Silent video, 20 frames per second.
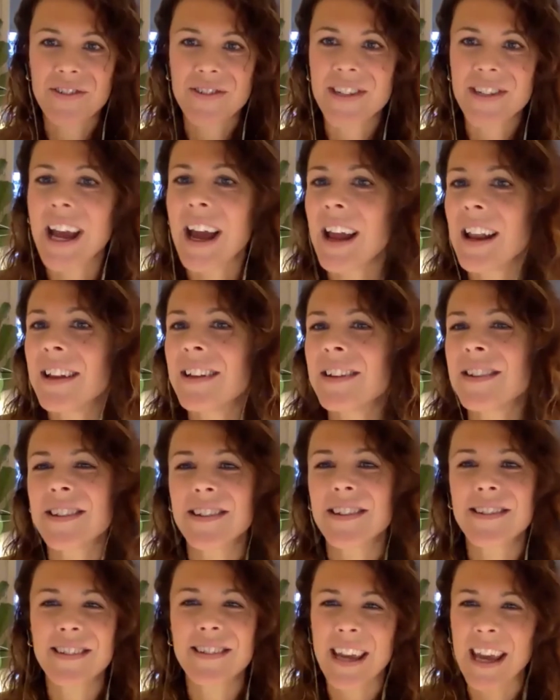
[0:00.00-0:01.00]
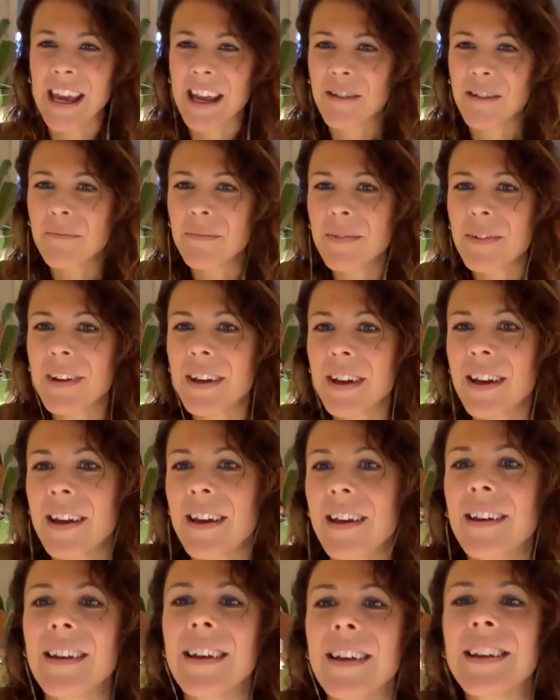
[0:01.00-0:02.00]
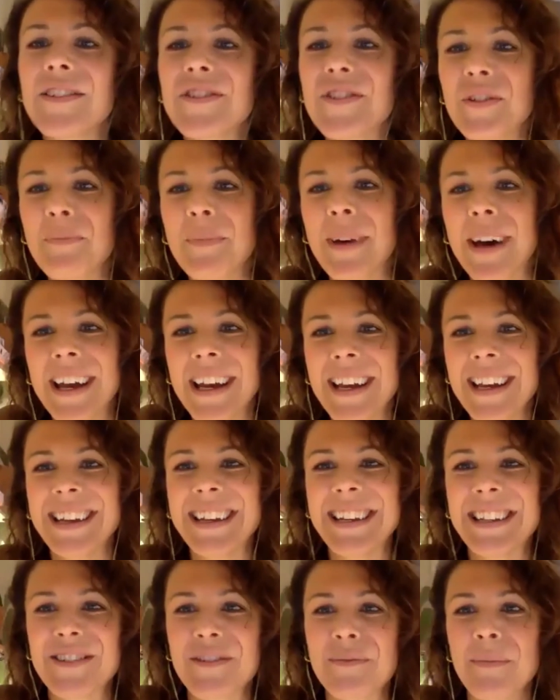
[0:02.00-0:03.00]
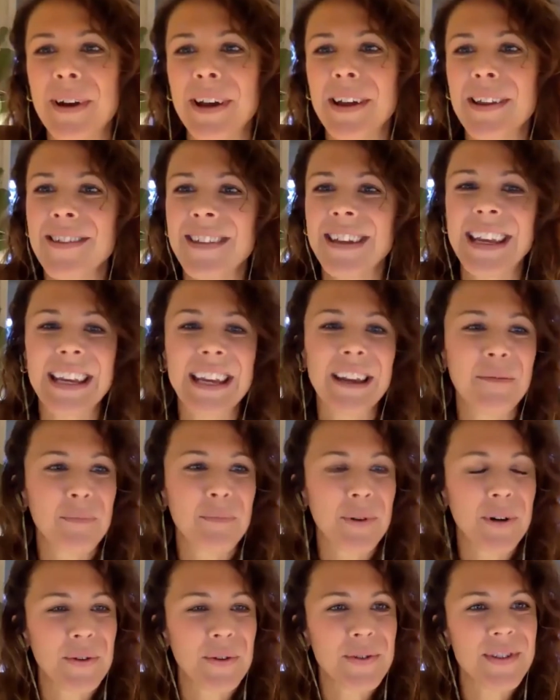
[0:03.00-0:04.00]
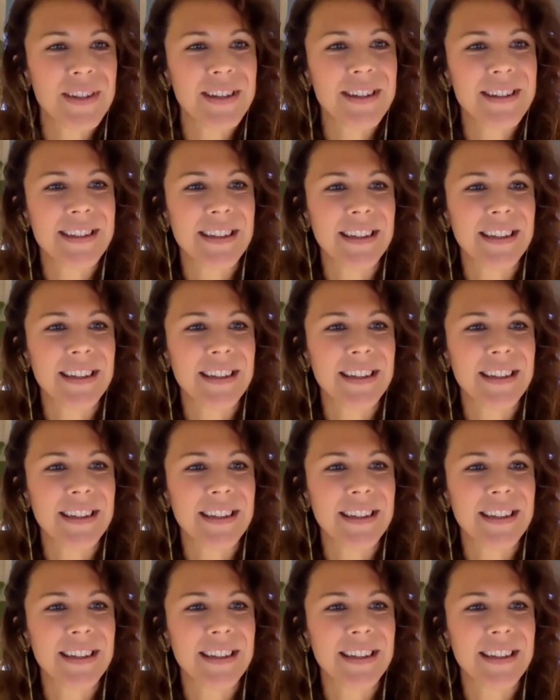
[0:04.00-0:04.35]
challenges came into my thinking process,